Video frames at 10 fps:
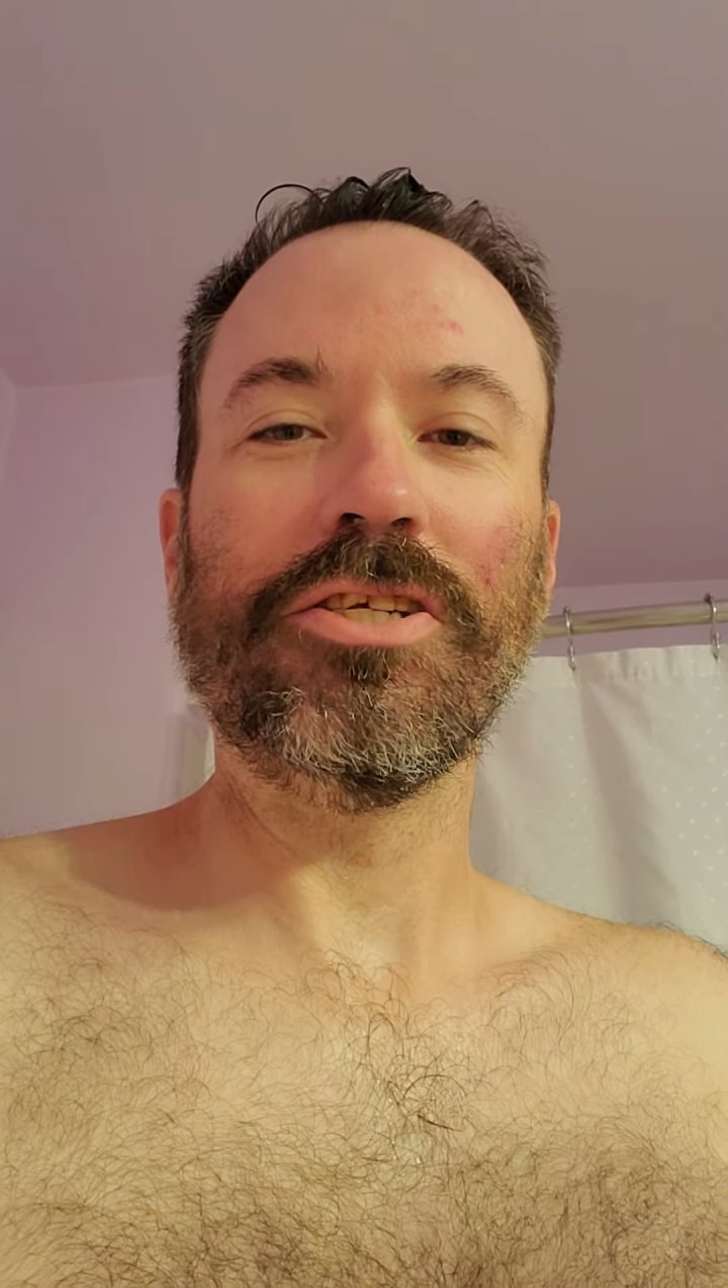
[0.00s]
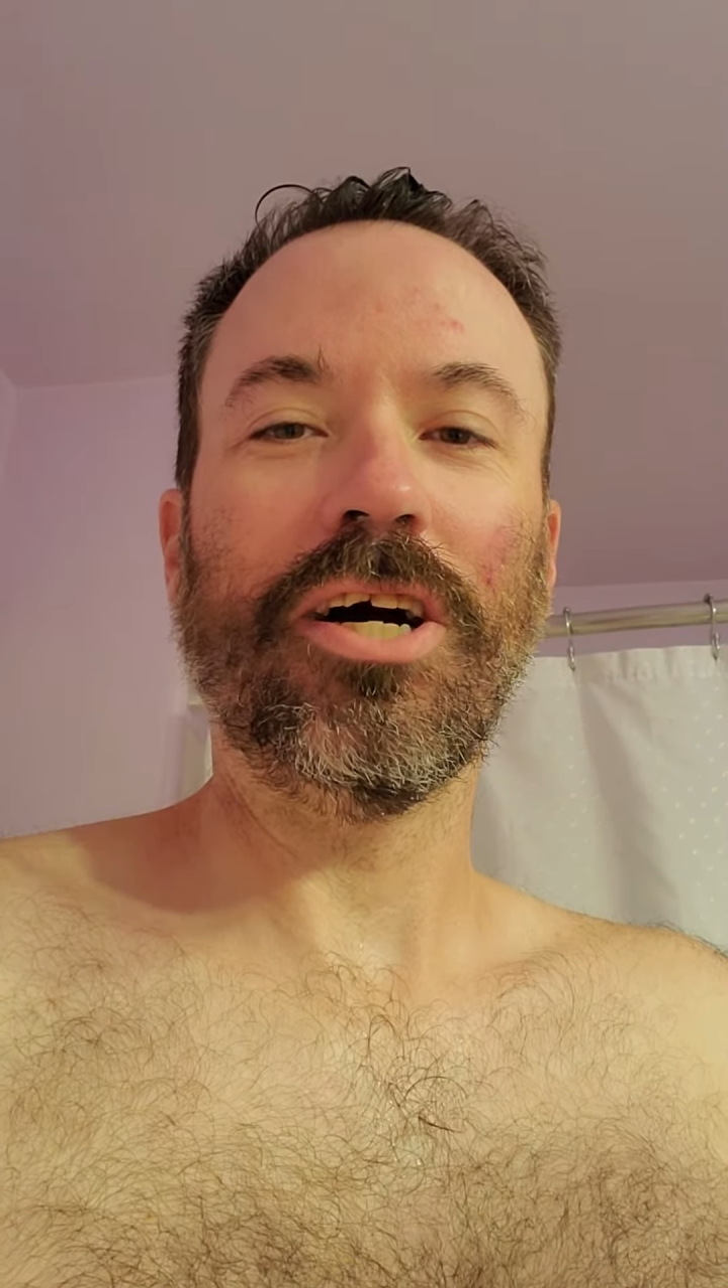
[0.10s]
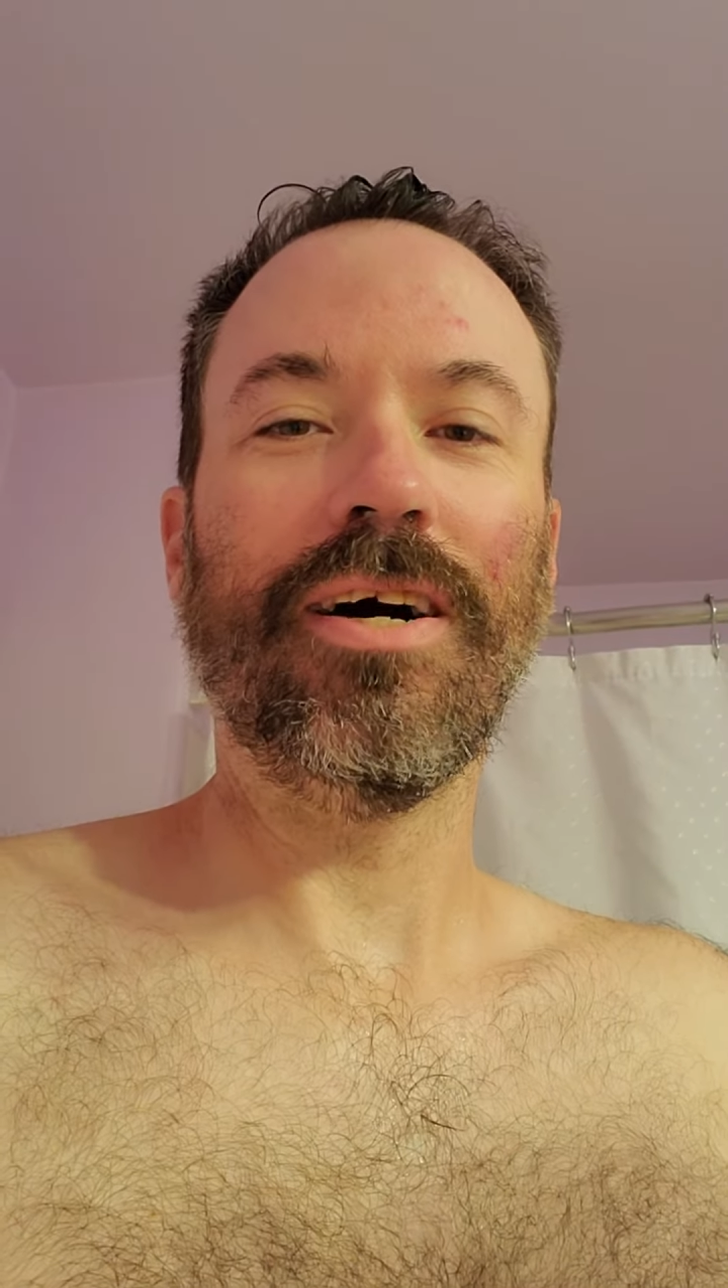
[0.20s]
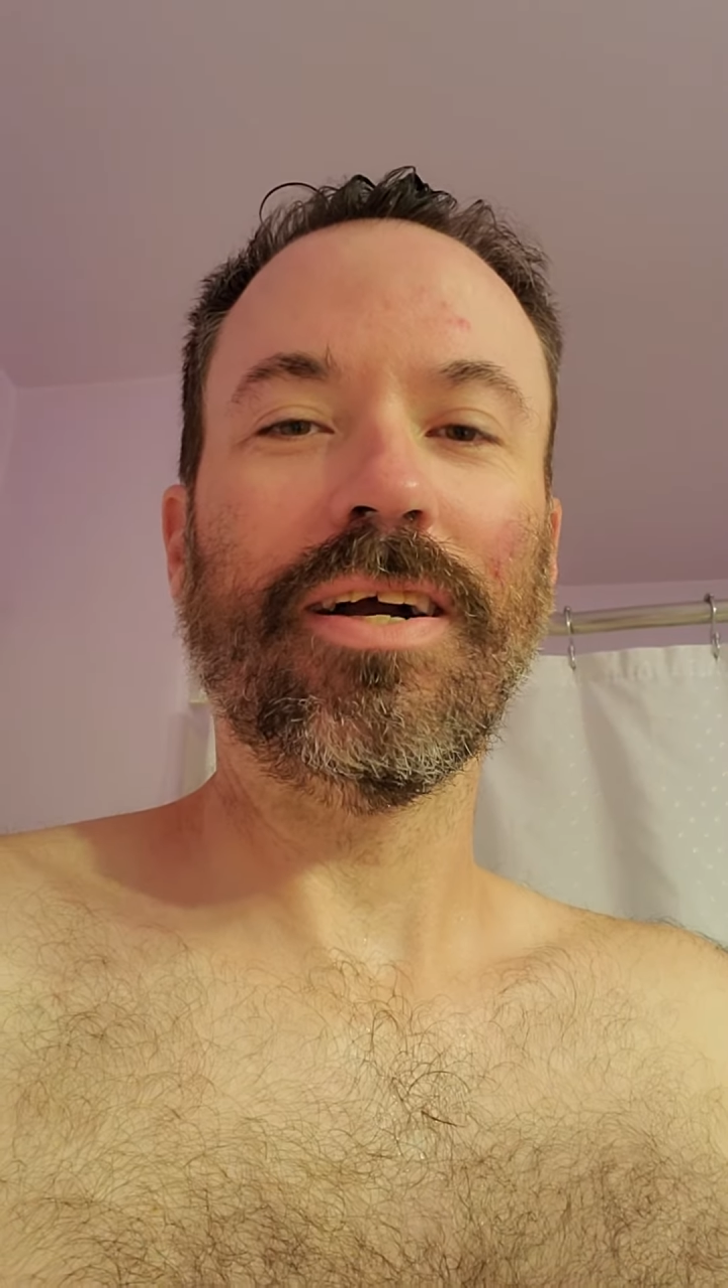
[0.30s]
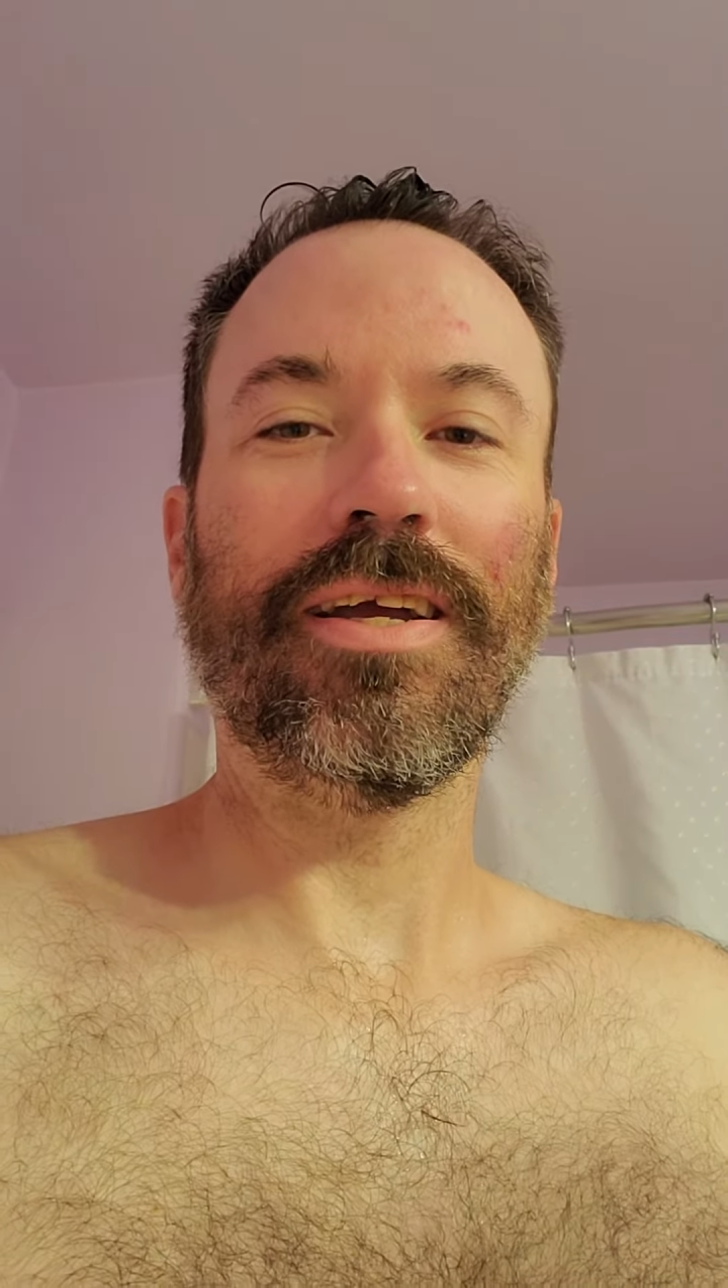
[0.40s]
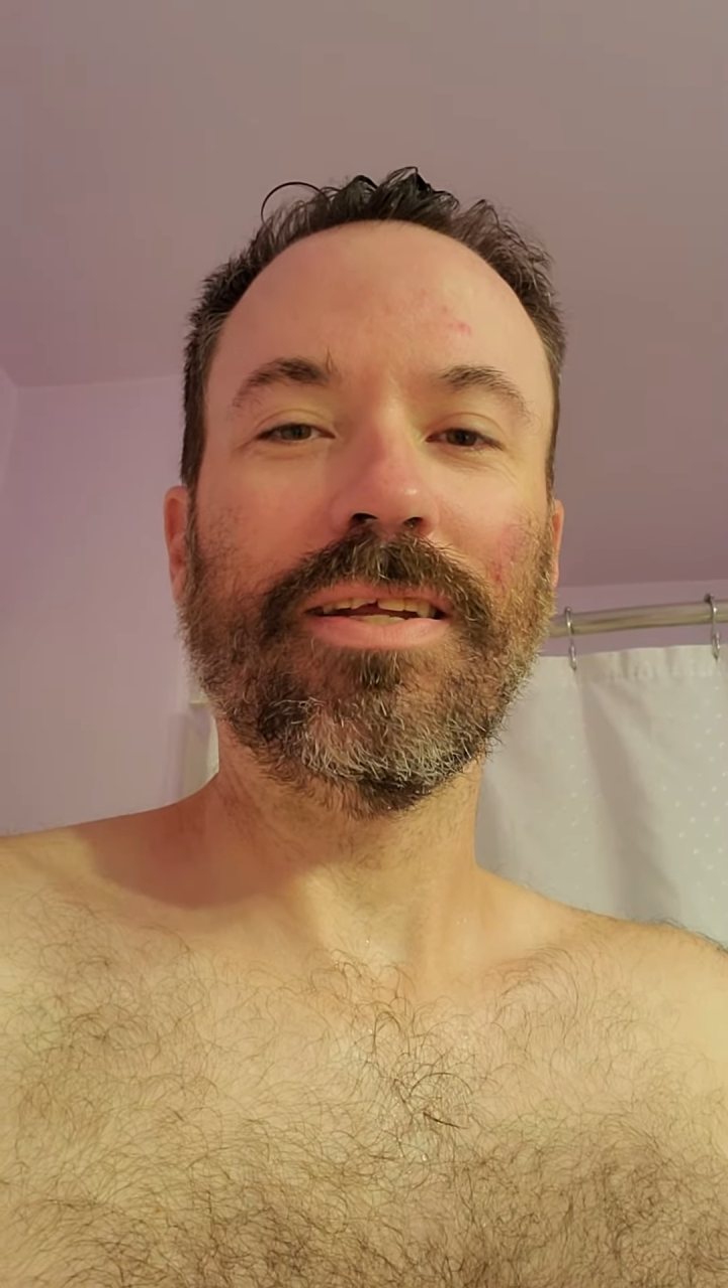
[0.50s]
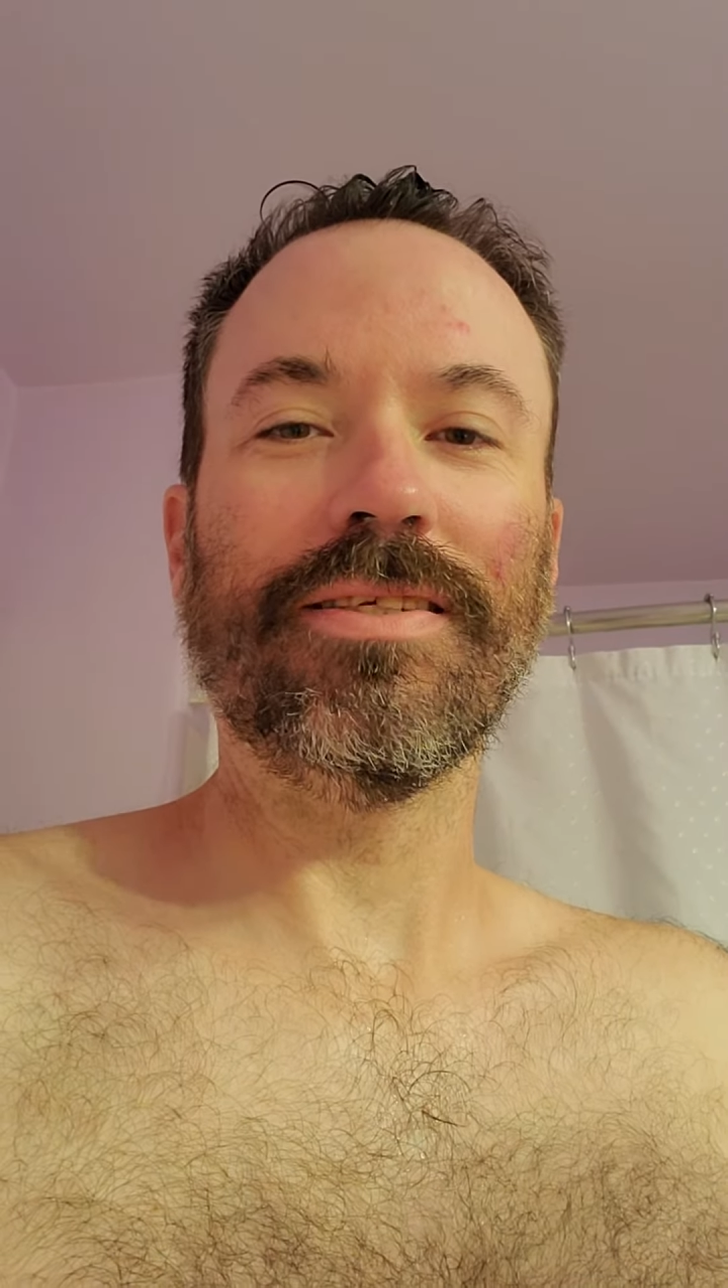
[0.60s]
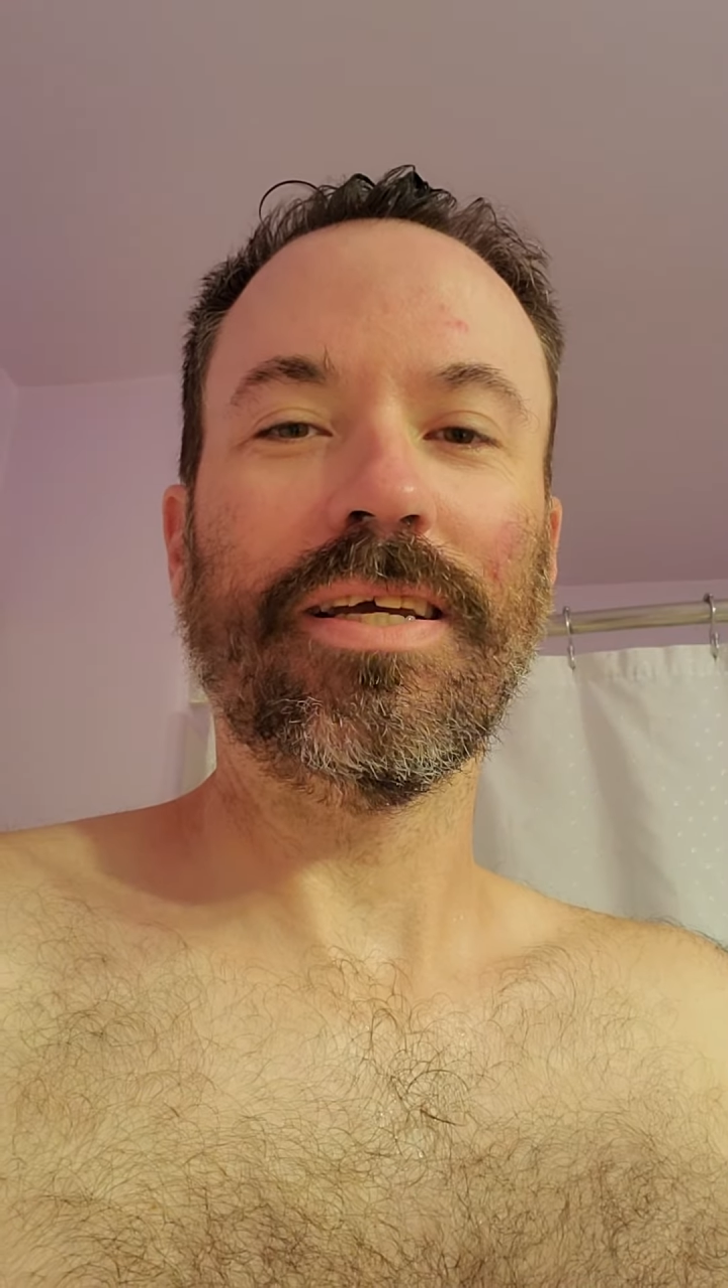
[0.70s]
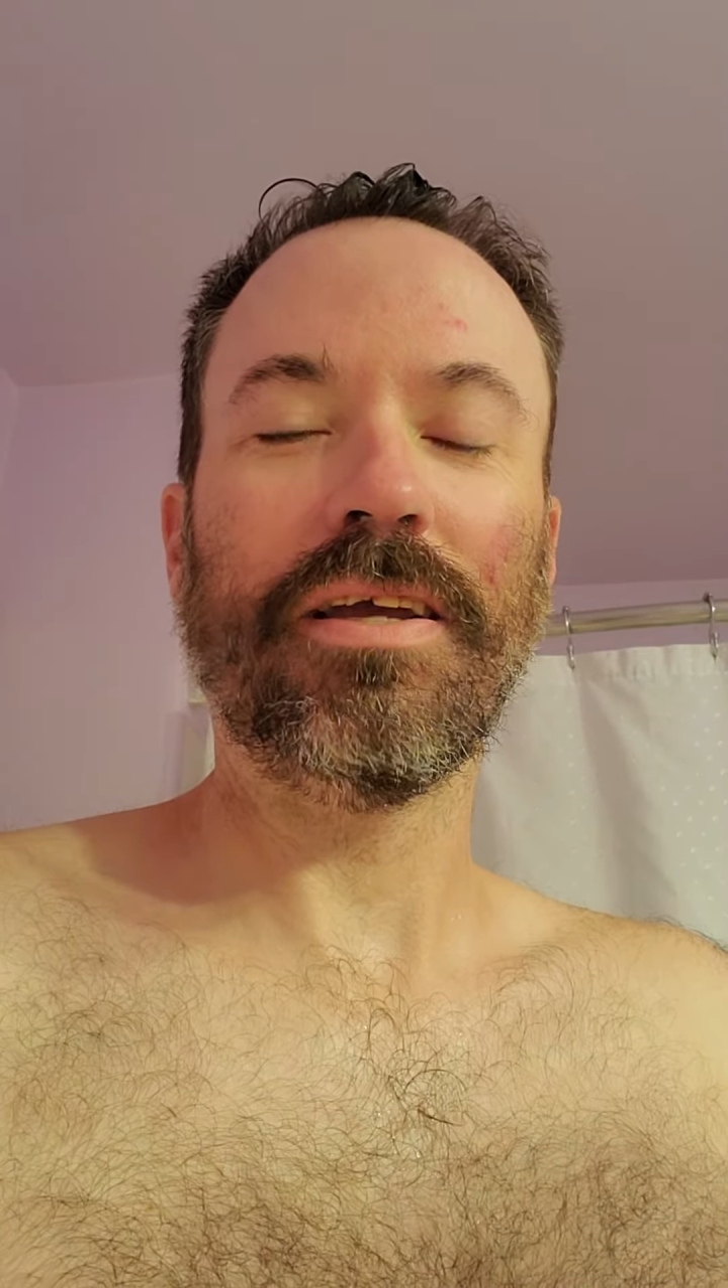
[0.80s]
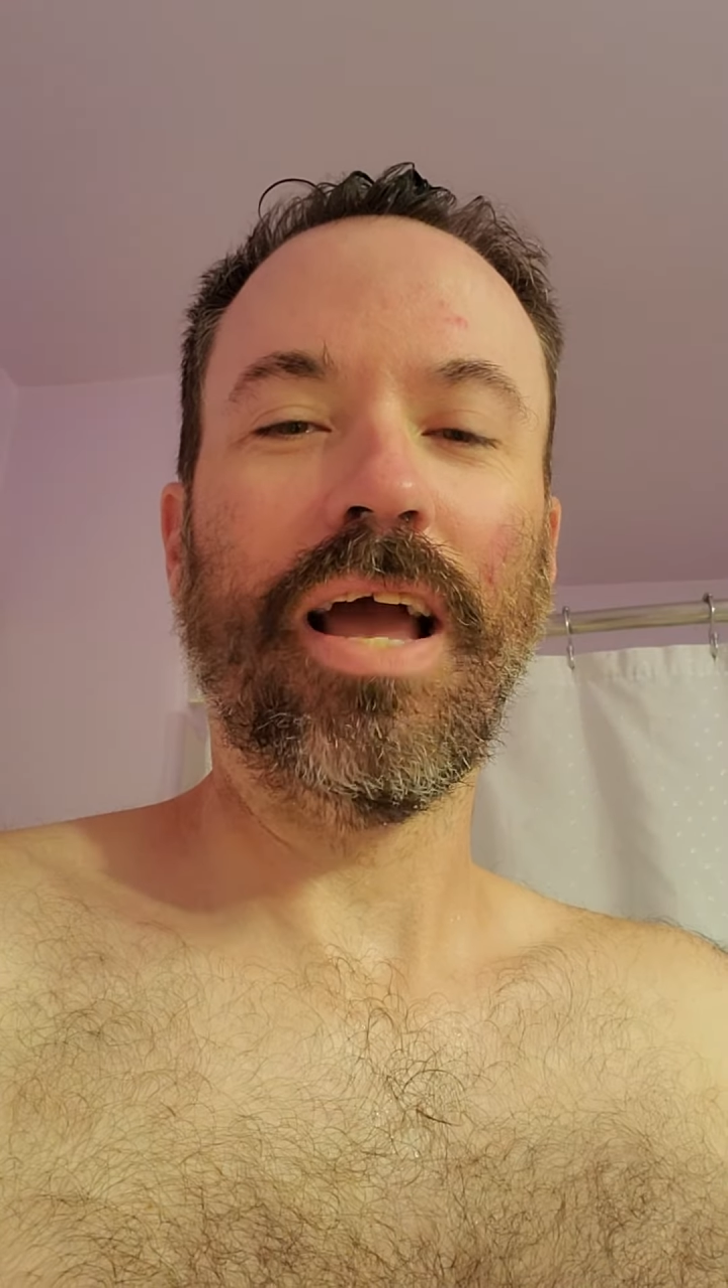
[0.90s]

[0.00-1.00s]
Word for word: talk and it's like